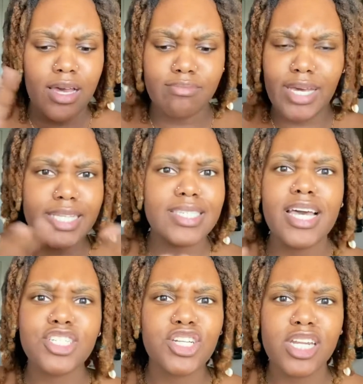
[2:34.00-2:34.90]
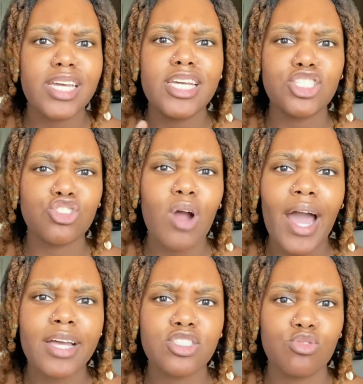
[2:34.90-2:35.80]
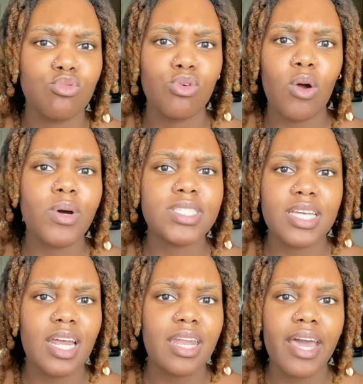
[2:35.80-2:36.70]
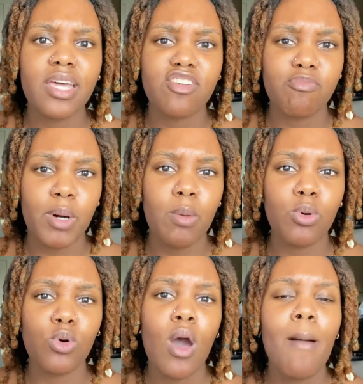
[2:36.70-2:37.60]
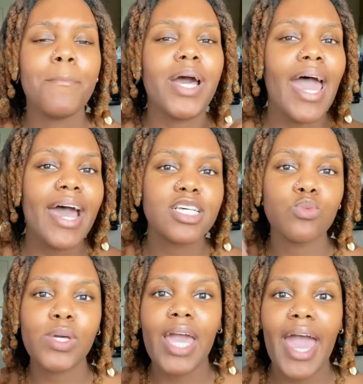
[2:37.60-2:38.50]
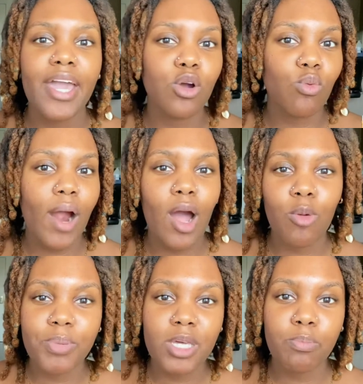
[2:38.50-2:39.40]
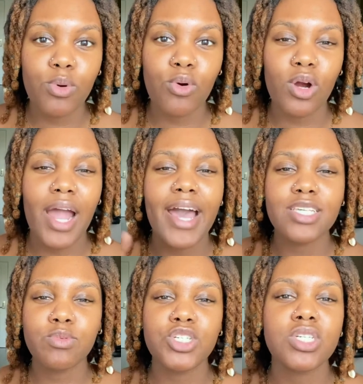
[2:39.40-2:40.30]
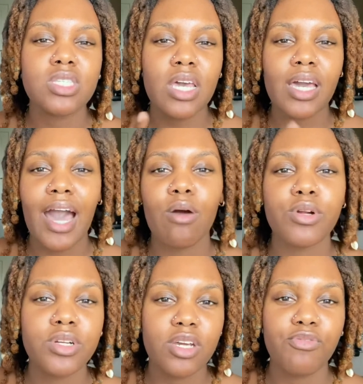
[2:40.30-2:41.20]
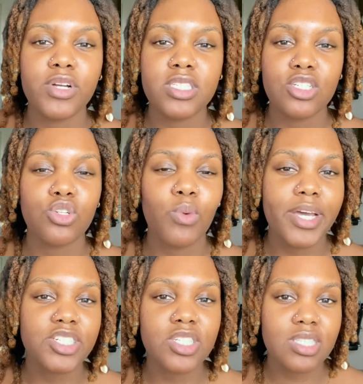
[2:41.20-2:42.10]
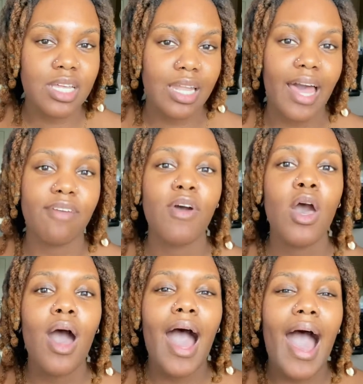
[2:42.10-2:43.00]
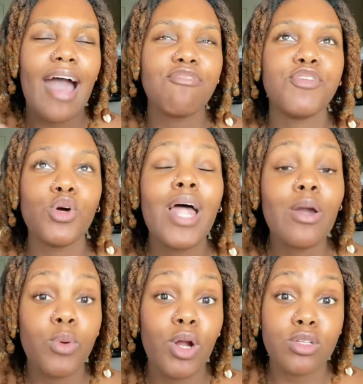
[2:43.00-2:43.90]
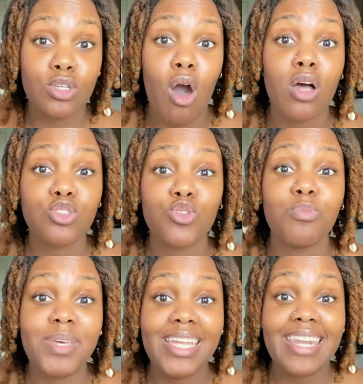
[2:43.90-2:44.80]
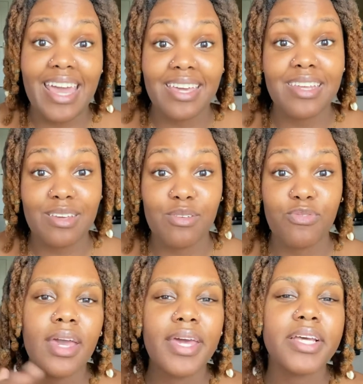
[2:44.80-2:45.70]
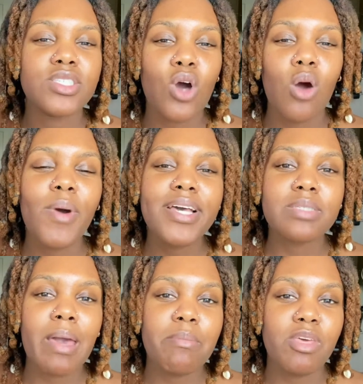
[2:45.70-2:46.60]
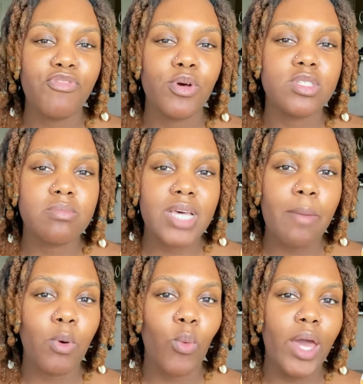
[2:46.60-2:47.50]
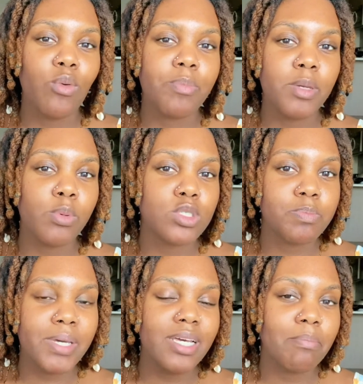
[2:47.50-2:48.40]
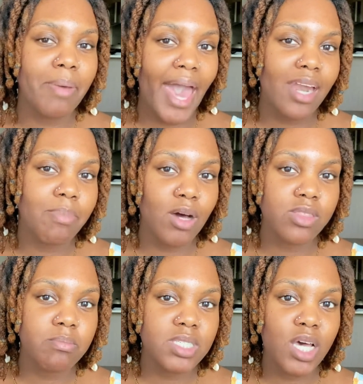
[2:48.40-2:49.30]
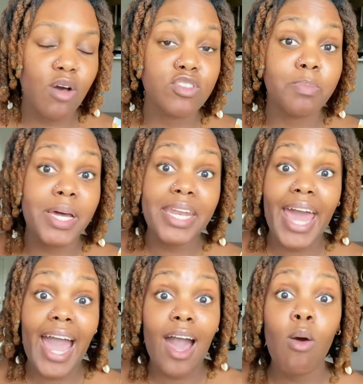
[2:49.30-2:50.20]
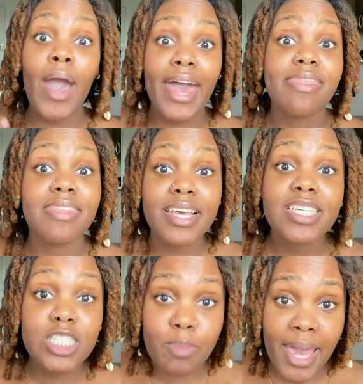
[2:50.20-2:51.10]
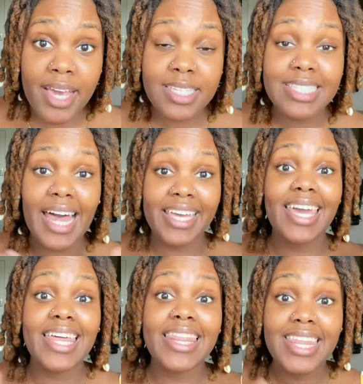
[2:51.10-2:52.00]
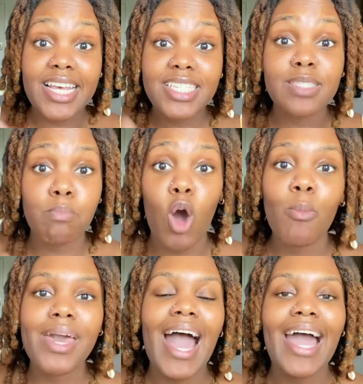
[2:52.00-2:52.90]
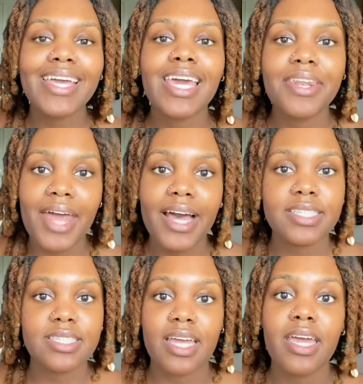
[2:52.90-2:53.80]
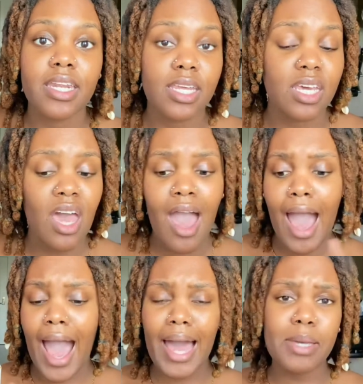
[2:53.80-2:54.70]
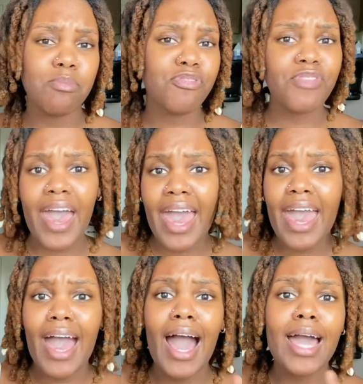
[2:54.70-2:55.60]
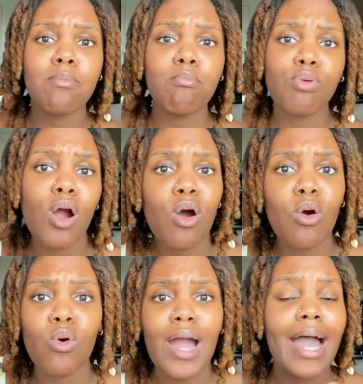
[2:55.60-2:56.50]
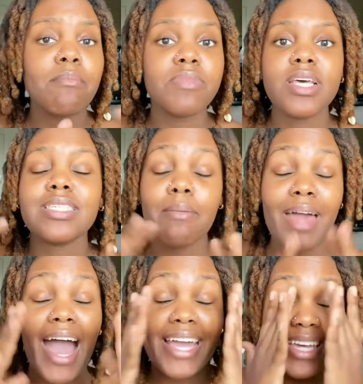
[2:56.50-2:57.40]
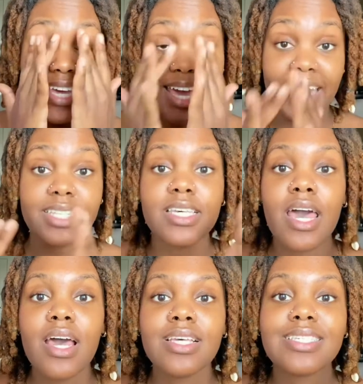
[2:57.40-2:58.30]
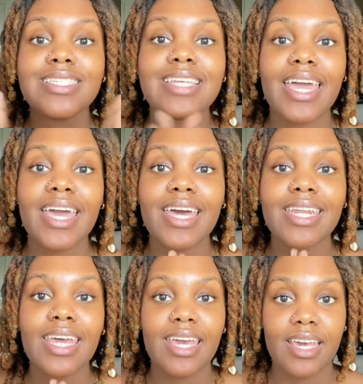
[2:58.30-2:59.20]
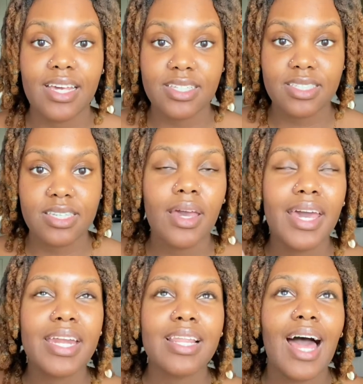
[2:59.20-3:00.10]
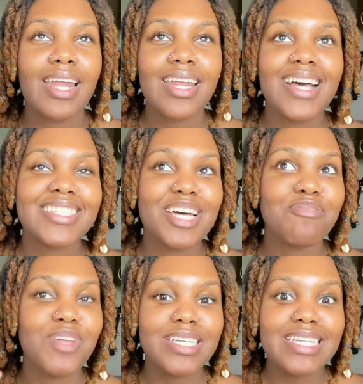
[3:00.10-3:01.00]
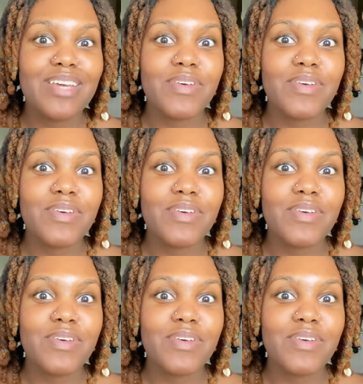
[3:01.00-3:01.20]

intentionally is trying to throw us in a negative bubble, but as we hang around people or as we just encounter different situations in life, I feel like we are taught to be negative. And it's always made me feel some type of way when people speak bad about themselves, but now at this space, in this moment, I cannot stand it. I'm fat, I'm broke, I'm this, I can't stand it. And a lot of that stuff doesn't even